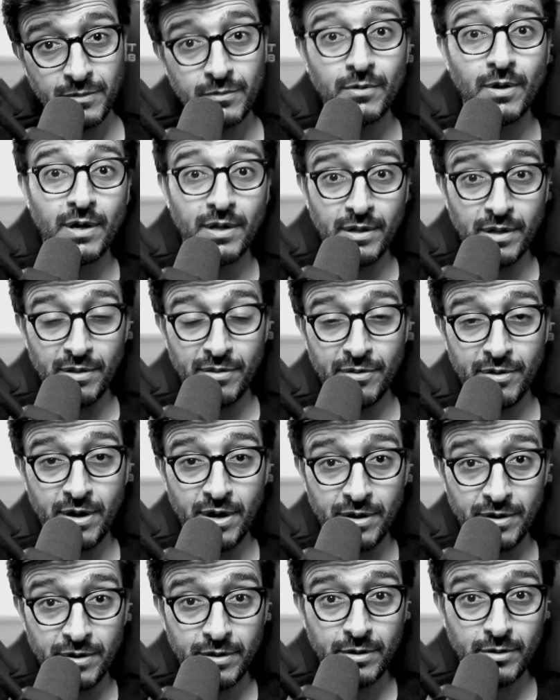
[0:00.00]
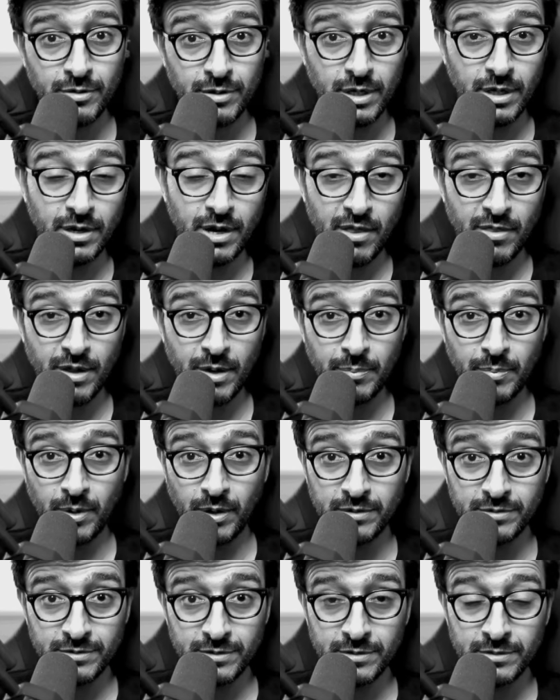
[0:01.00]
a thread or another
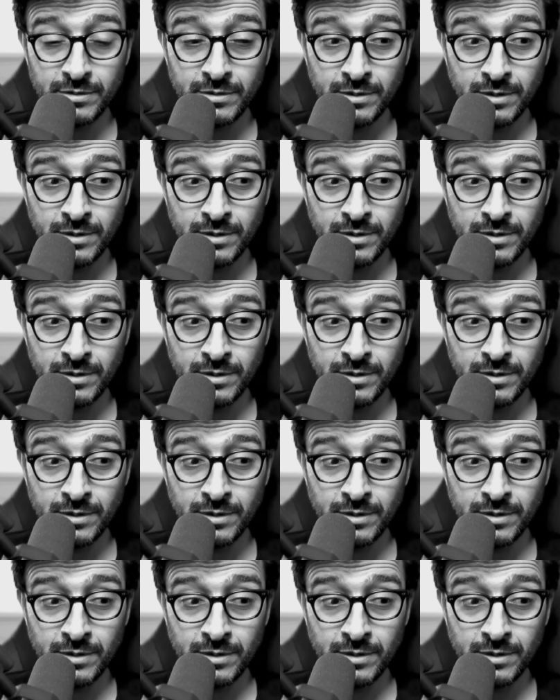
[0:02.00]
process.